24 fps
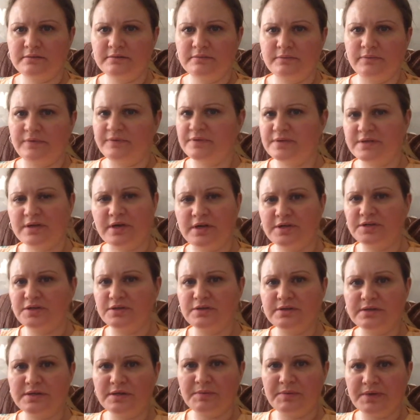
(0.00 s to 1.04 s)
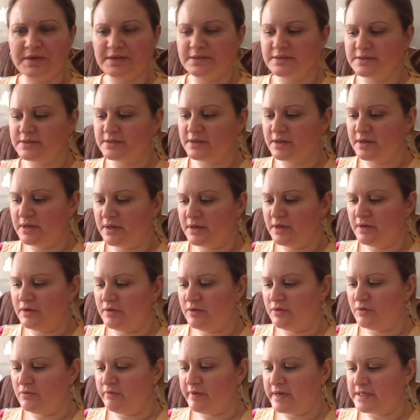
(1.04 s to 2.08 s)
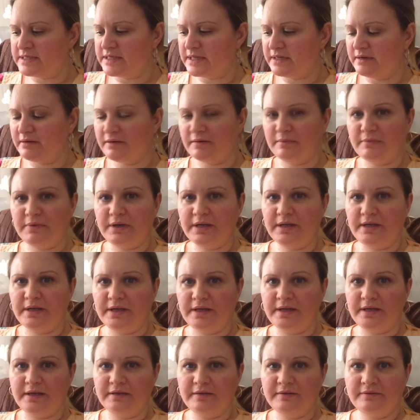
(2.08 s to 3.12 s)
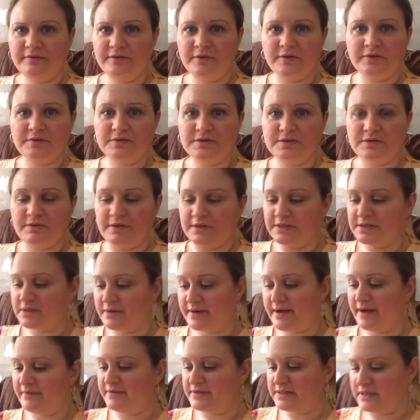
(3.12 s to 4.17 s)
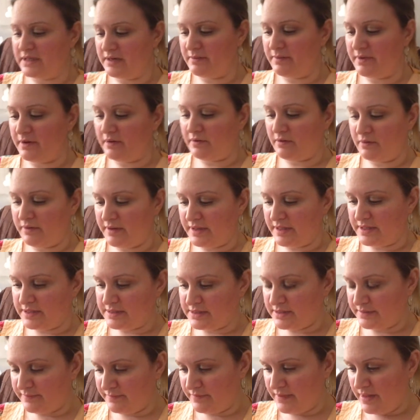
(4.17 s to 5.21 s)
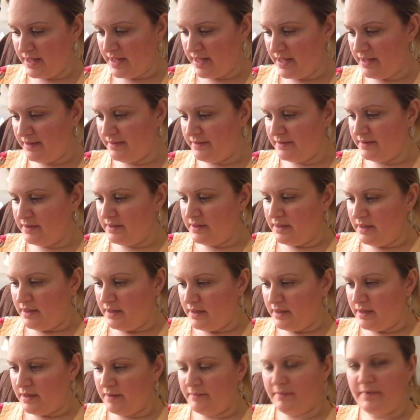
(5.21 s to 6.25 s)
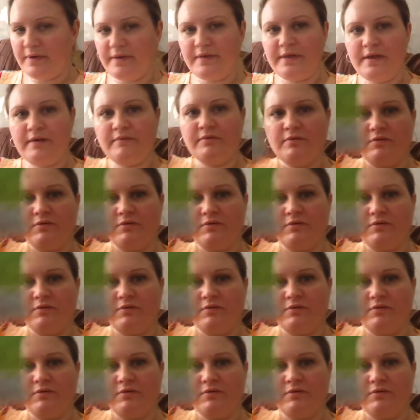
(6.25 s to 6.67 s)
we've started using the bits already and I completely forgot to do it, so I haven't done it, but I've got these there, and they're